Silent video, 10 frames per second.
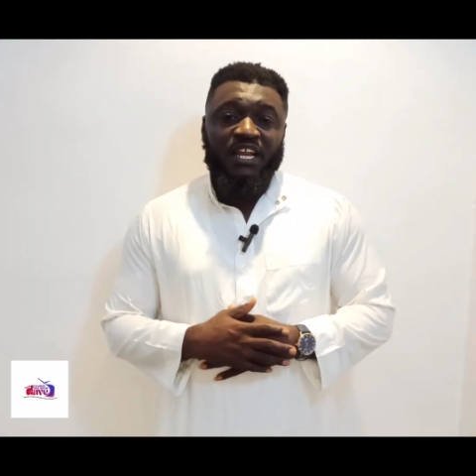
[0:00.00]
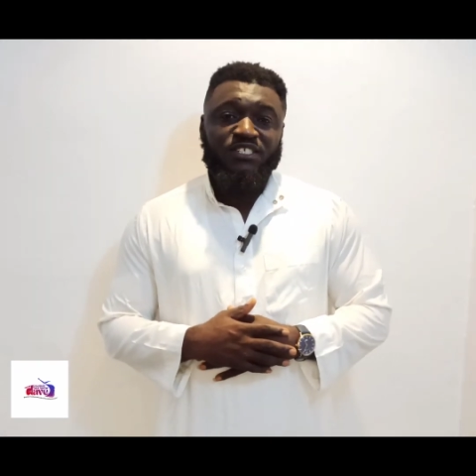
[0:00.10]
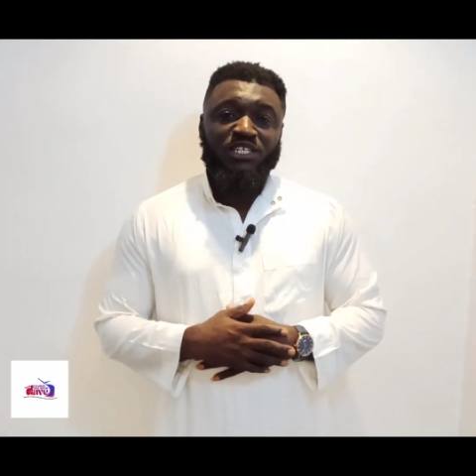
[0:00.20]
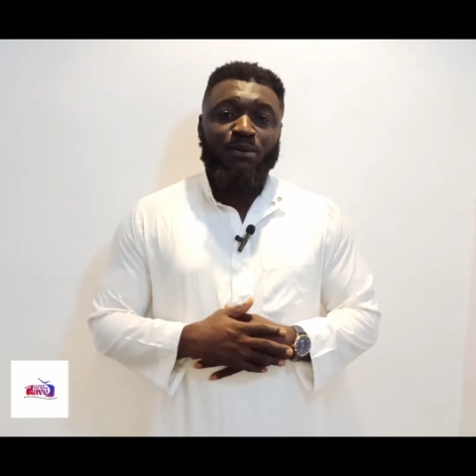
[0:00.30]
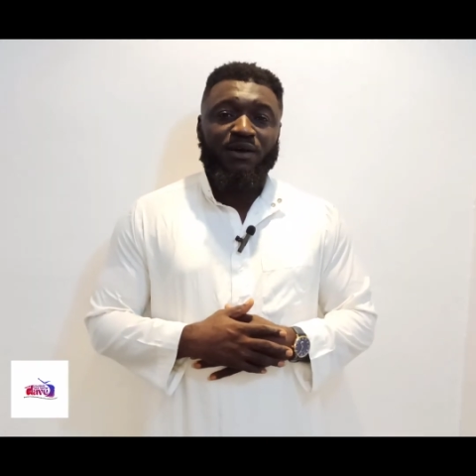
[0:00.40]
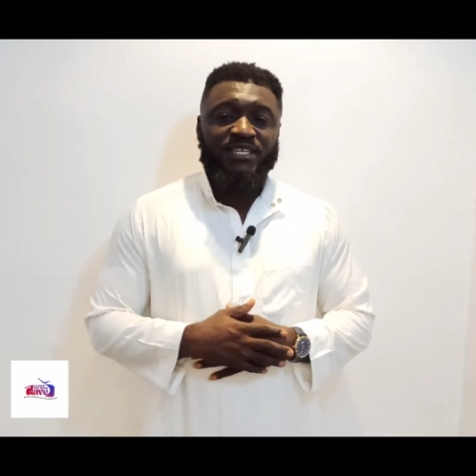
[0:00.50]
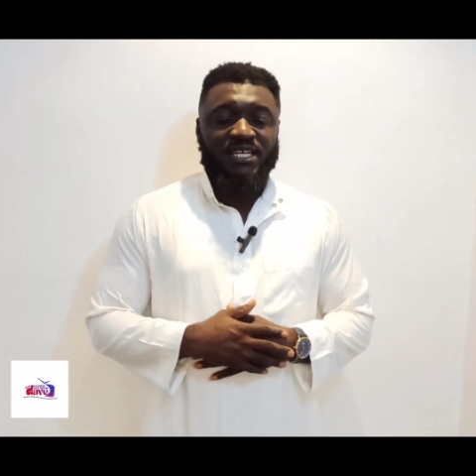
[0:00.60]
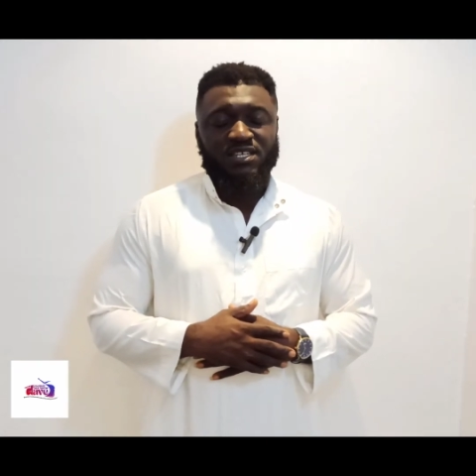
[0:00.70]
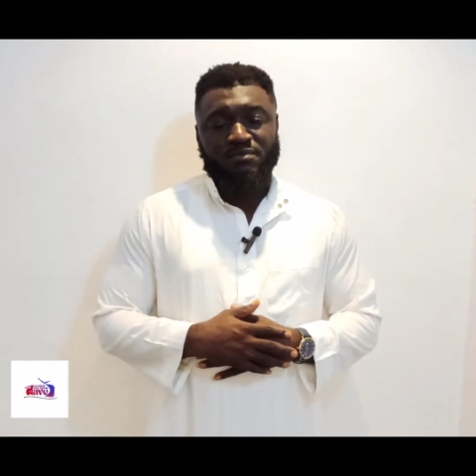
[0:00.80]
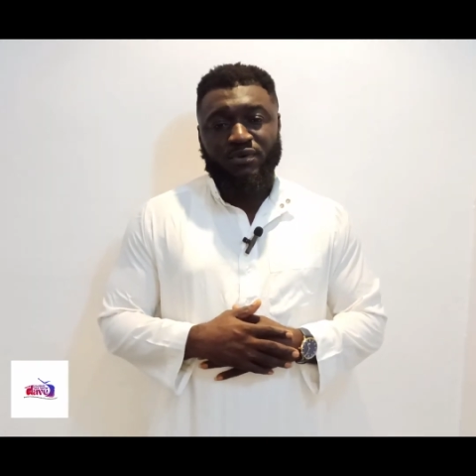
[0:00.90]
Let's talk about a
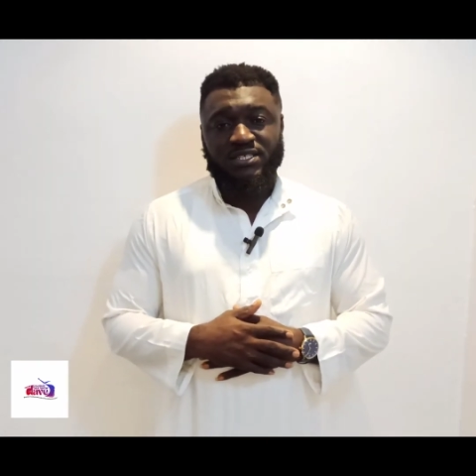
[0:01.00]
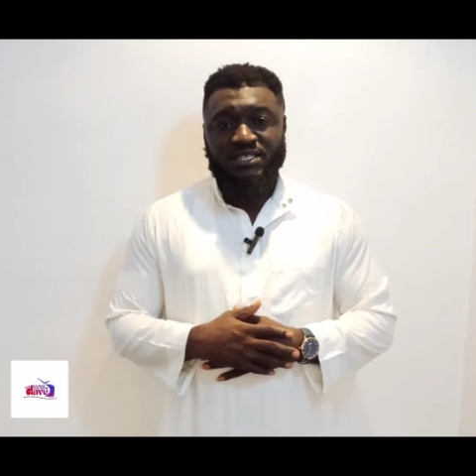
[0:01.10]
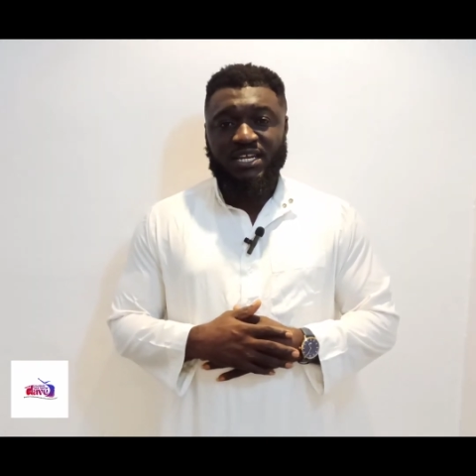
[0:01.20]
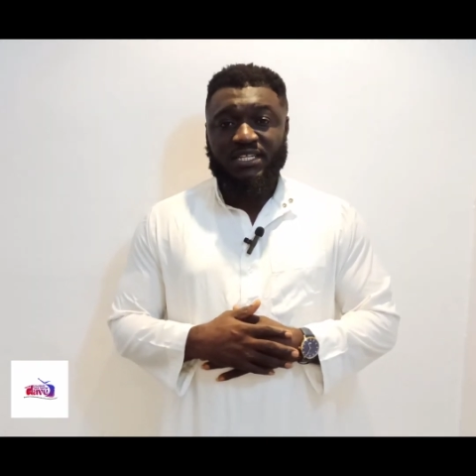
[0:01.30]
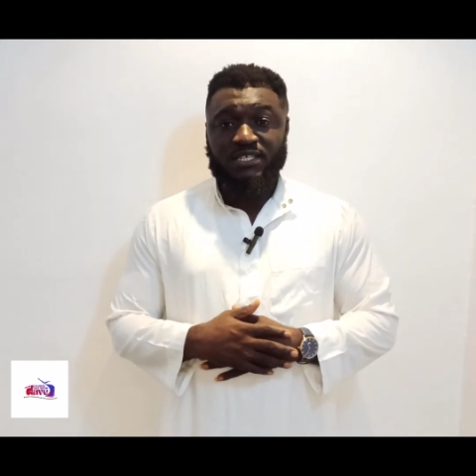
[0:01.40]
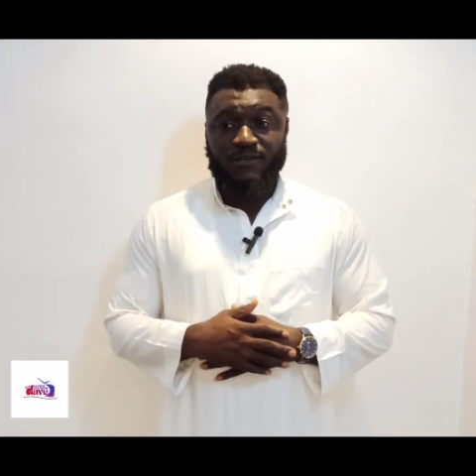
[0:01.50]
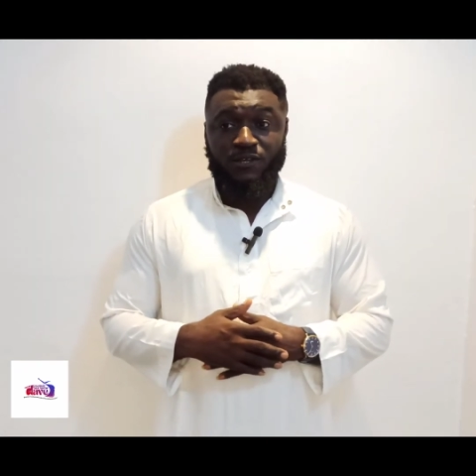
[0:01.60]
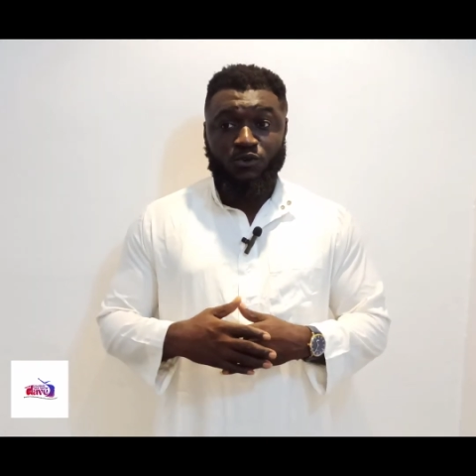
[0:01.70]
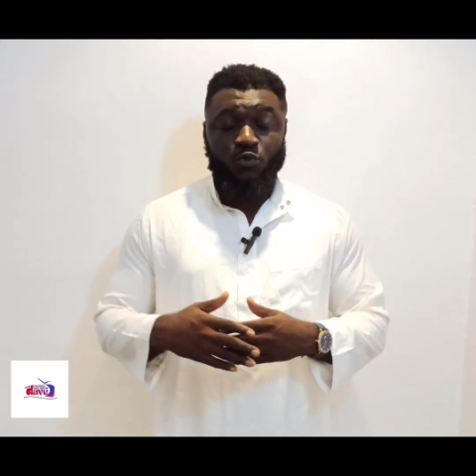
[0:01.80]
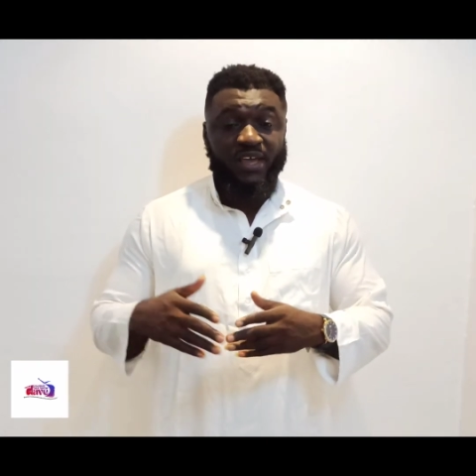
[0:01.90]
certain button that
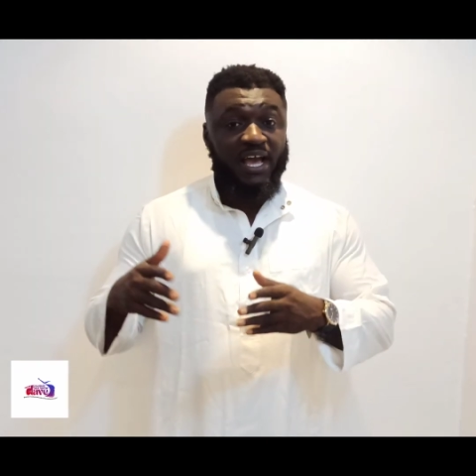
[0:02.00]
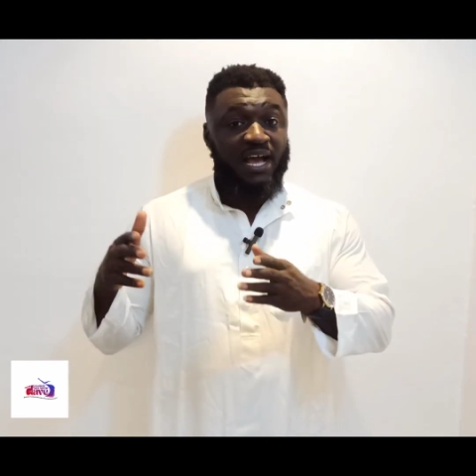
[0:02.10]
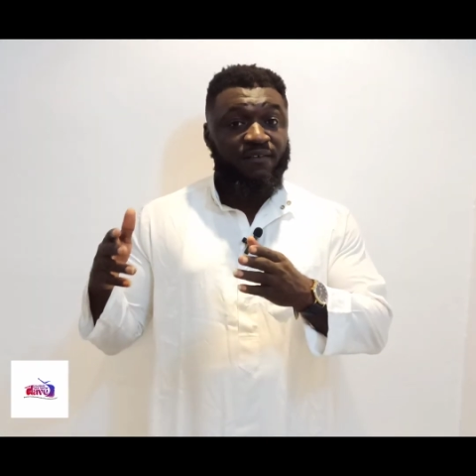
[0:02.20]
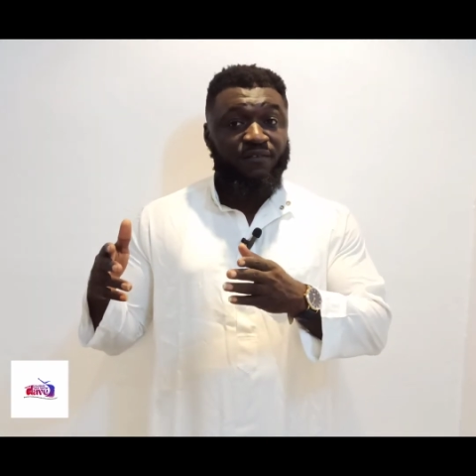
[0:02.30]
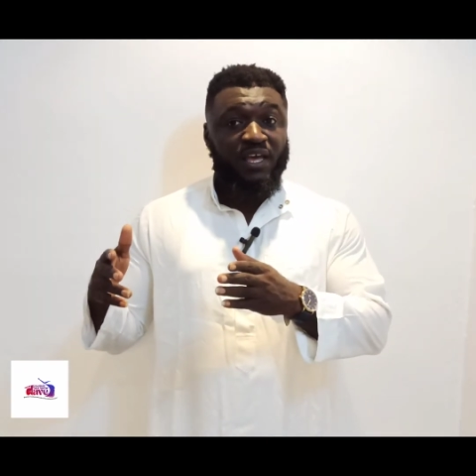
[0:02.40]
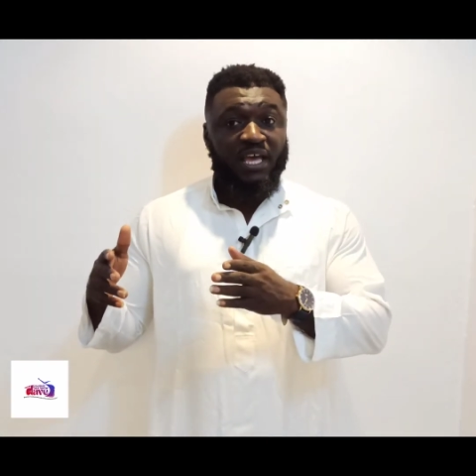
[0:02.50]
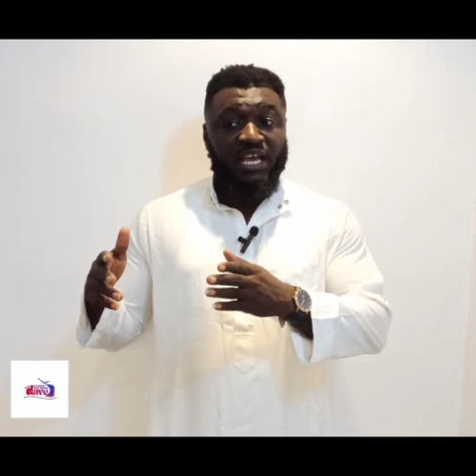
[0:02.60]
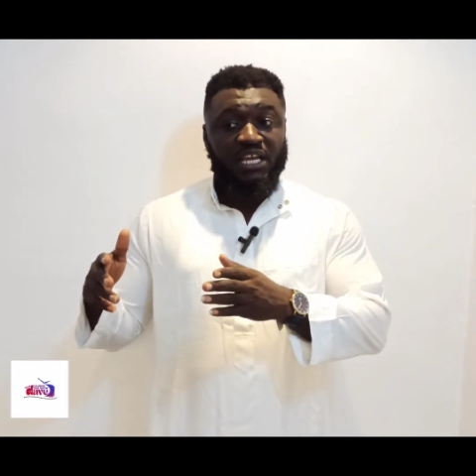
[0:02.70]
we have